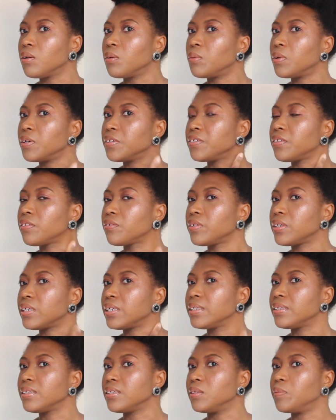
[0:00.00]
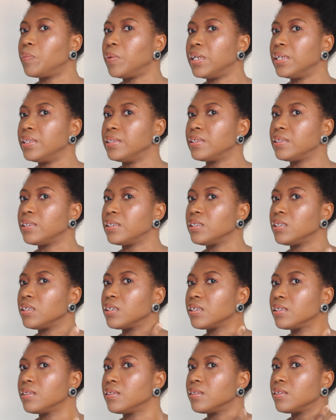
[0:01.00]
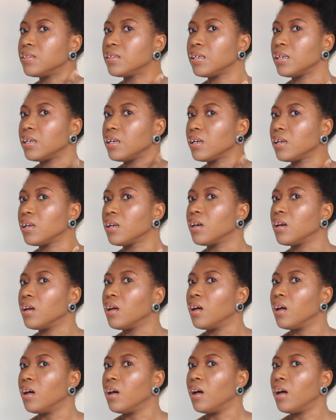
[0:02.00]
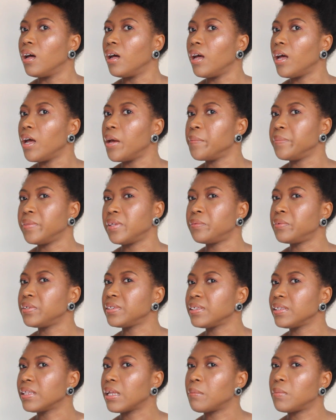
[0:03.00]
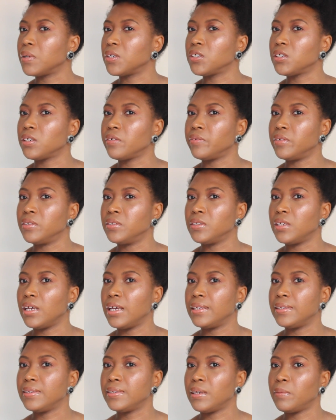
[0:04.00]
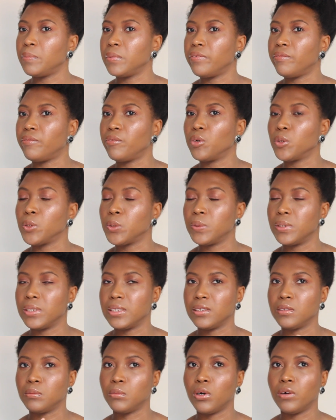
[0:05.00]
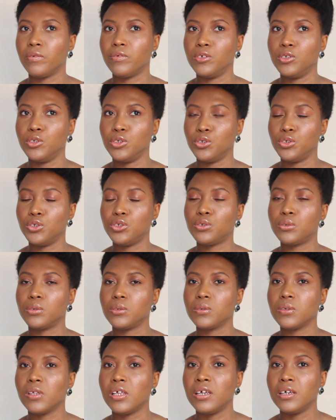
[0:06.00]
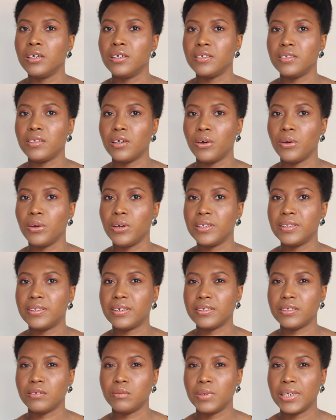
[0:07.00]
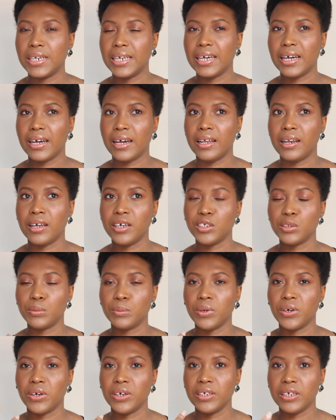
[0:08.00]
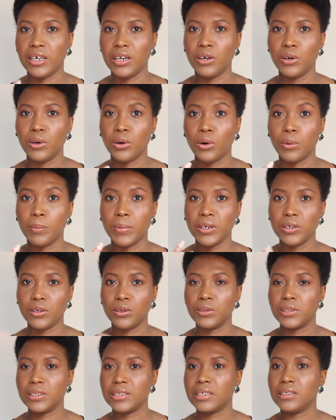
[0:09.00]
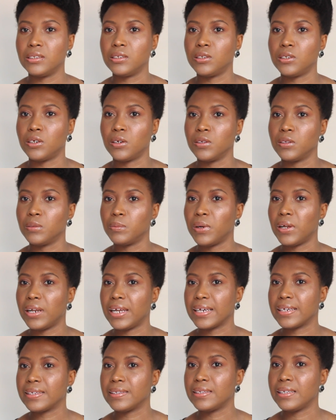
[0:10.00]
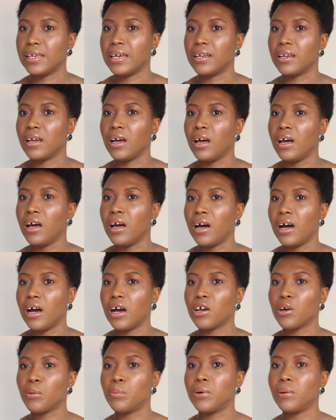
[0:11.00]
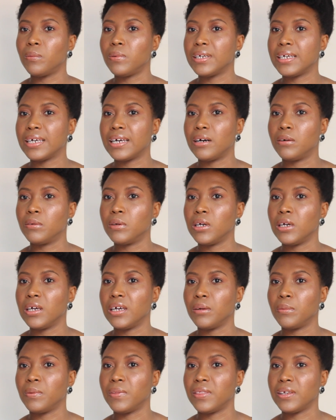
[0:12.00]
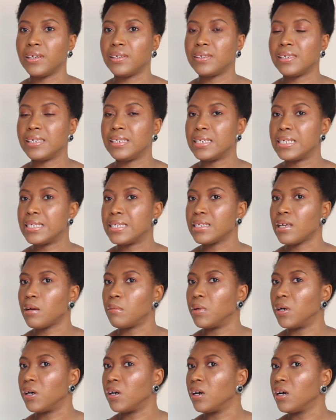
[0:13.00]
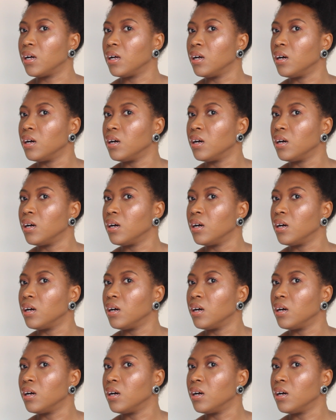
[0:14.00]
Once $3.90 is blended in, you can see there isn't that much difference, except the $4.20 is more of a neutral, so it doesn't really highlight my yellow or my golden undertones. But like I said, I could probably get away with this in the summer,